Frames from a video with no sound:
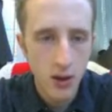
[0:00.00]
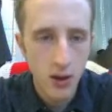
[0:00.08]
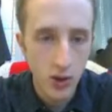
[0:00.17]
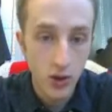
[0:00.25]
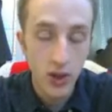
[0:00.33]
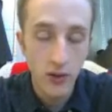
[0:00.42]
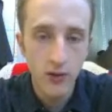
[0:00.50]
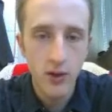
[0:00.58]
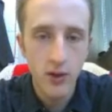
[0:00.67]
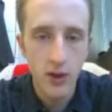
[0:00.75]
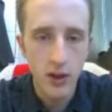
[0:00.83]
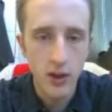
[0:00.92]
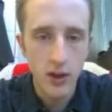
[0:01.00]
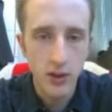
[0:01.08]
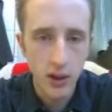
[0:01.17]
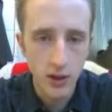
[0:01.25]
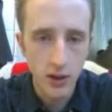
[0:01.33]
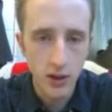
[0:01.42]
or Shift and then
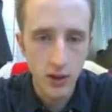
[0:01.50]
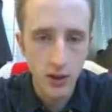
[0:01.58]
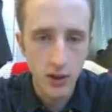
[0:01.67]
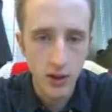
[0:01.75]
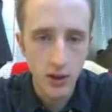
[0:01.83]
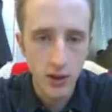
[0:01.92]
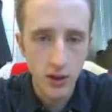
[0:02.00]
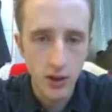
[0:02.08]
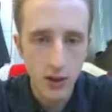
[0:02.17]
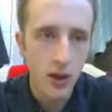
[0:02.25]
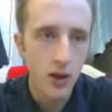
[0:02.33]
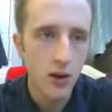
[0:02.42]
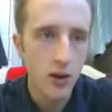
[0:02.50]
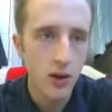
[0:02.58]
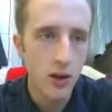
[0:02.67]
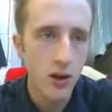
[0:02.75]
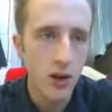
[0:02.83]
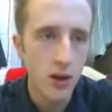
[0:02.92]
selecting on the inside of the A,
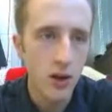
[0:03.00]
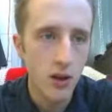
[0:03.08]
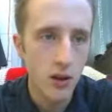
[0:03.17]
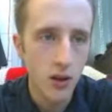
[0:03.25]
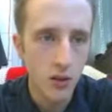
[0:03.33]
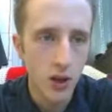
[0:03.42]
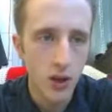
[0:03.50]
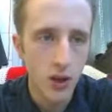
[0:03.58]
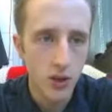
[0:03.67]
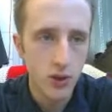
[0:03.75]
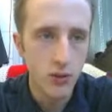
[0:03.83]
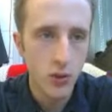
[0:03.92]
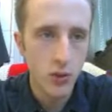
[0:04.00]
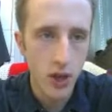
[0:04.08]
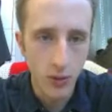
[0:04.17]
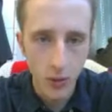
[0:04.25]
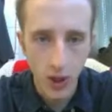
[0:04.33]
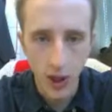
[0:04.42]
and then hit Arrange, Make
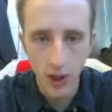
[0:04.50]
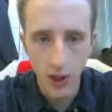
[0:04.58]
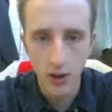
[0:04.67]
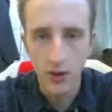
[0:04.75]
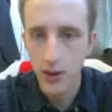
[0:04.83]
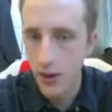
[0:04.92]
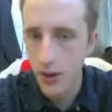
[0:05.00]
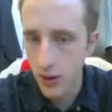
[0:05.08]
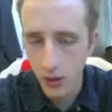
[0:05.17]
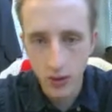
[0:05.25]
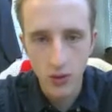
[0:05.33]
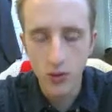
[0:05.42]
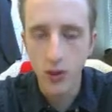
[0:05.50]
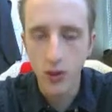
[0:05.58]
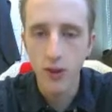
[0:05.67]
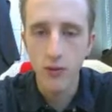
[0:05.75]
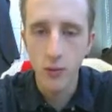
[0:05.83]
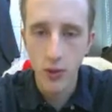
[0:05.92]
Path. I can go through and do
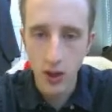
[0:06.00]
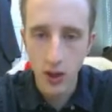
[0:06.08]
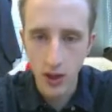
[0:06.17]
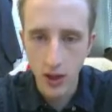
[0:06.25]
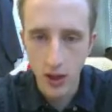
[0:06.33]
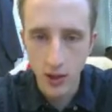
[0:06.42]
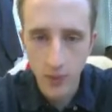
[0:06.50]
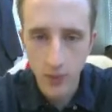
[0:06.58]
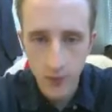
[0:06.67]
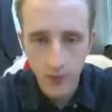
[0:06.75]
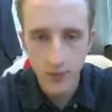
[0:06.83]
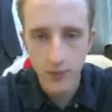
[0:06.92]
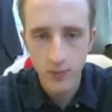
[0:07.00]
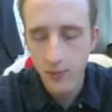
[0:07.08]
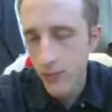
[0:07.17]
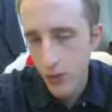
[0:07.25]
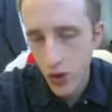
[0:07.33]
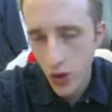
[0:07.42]
all of them. And then,
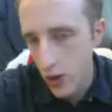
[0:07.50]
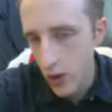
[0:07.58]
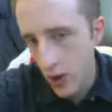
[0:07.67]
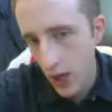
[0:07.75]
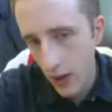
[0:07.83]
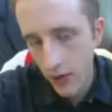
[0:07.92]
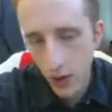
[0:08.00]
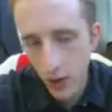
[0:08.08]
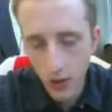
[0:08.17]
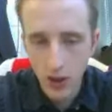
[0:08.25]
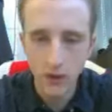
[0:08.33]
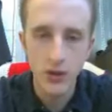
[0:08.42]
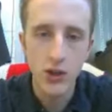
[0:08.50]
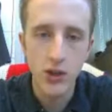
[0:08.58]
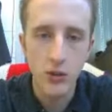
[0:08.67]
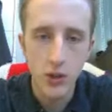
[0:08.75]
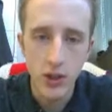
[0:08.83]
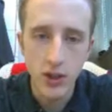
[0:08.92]
so you can have your own individual
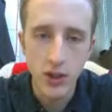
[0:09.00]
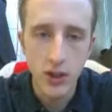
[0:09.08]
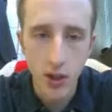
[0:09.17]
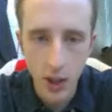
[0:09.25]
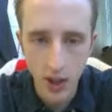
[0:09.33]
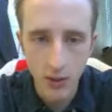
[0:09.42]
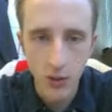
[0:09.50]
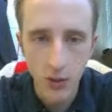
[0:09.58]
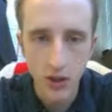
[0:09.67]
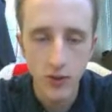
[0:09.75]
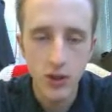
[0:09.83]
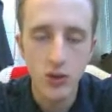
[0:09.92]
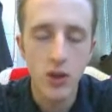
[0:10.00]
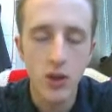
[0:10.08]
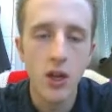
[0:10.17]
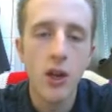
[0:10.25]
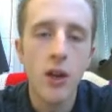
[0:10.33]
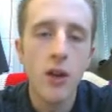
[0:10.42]
image and still edit them
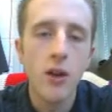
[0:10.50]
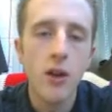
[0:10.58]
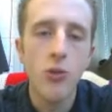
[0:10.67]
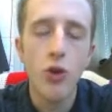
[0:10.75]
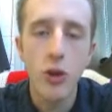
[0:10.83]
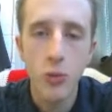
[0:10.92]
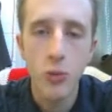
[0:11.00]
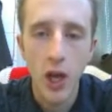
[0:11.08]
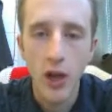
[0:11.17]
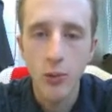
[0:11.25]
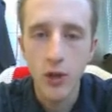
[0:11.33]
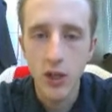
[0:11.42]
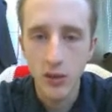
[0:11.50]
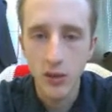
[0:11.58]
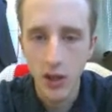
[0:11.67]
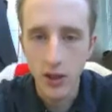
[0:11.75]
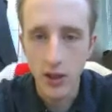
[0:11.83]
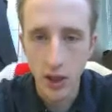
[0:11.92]
individually with a path, but you've
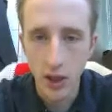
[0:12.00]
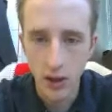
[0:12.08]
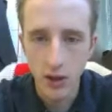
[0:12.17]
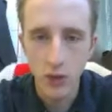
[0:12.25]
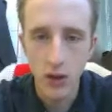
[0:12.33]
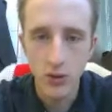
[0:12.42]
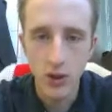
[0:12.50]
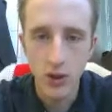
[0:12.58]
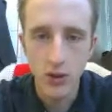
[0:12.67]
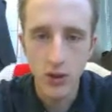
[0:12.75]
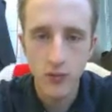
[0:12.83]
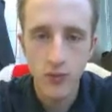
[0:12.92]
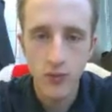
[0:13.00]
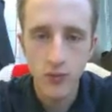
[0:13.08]
got to select them individually.